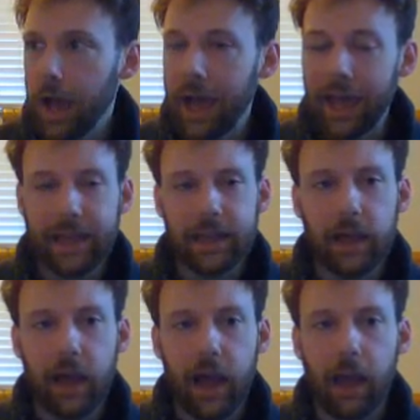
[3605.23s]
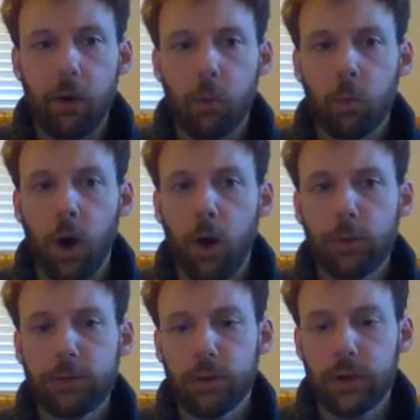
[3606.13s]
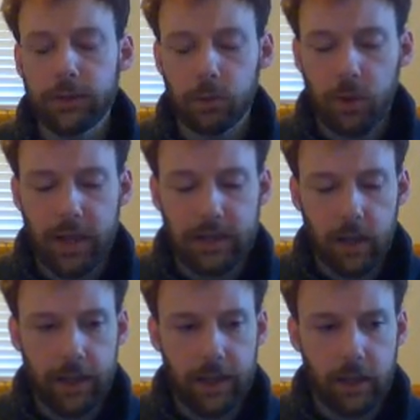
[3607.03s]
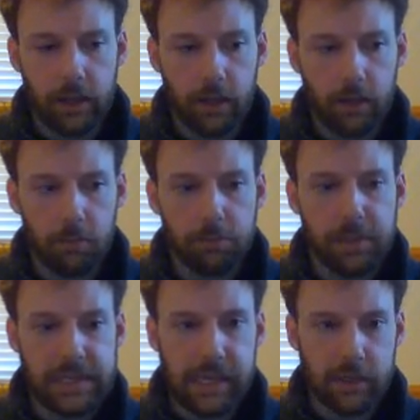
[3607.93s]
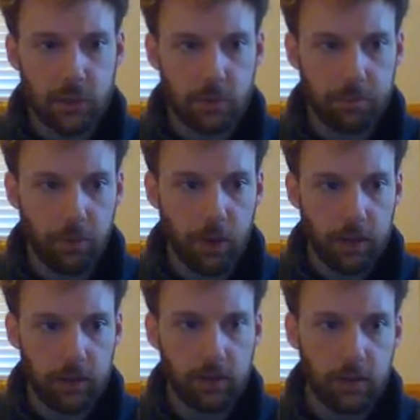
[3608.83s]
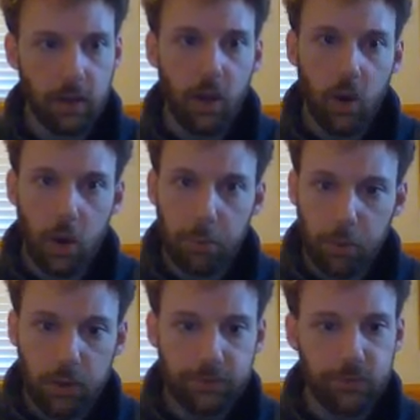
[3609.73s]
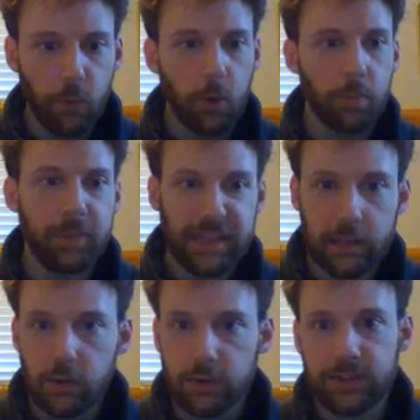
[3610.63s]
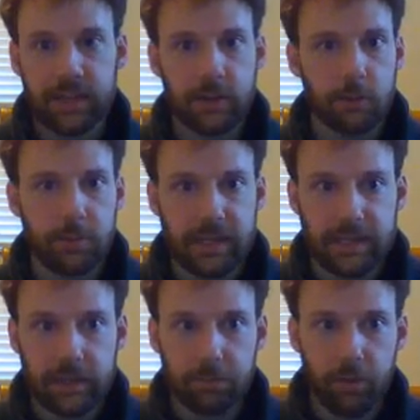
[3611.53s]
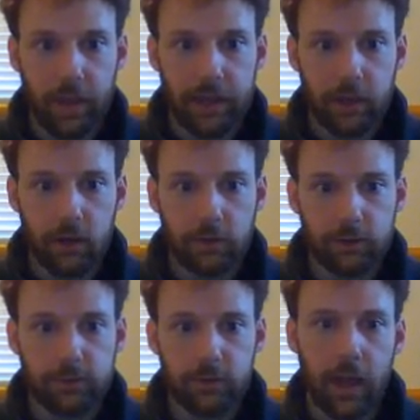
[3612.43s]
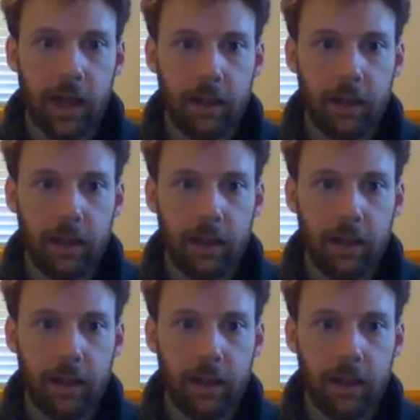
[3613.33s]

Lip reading: I always wanted to write a beginner book or a book for beginner to intermediate players.